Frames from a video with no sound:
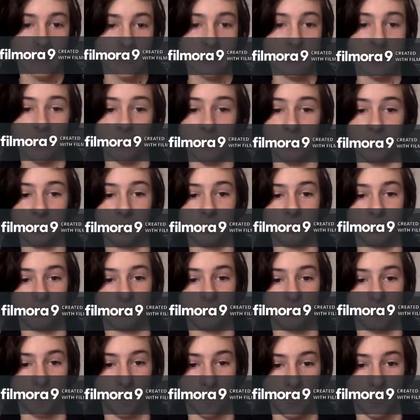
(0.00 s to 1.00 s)
Example:
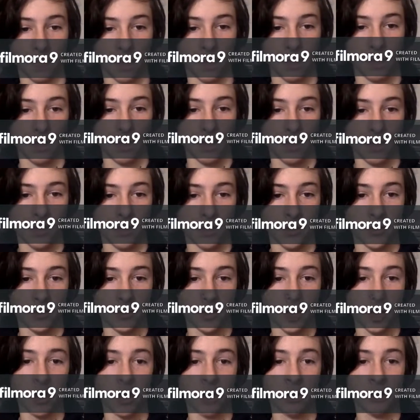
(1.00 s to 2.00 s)
the
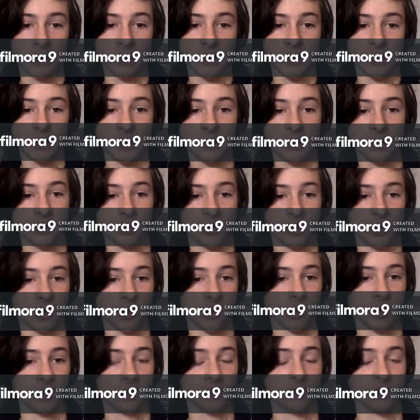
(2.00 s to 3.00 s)
dog eats
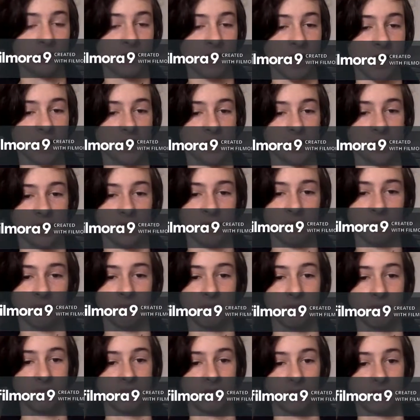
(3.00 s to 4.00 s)

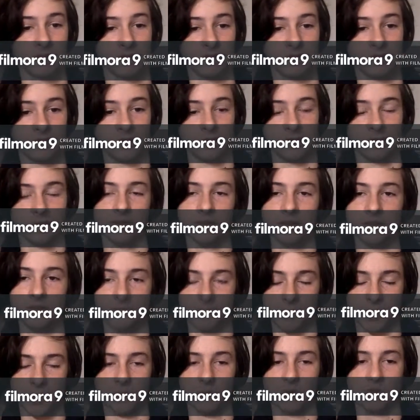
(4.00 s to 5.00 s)
her/him.
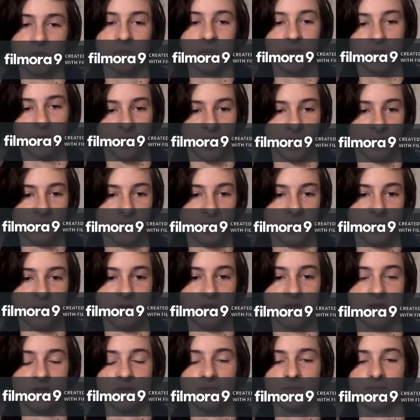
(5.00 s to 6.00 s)
Bear with me,
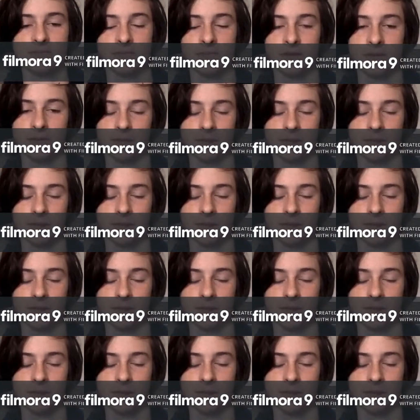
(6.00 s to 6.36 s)
translation is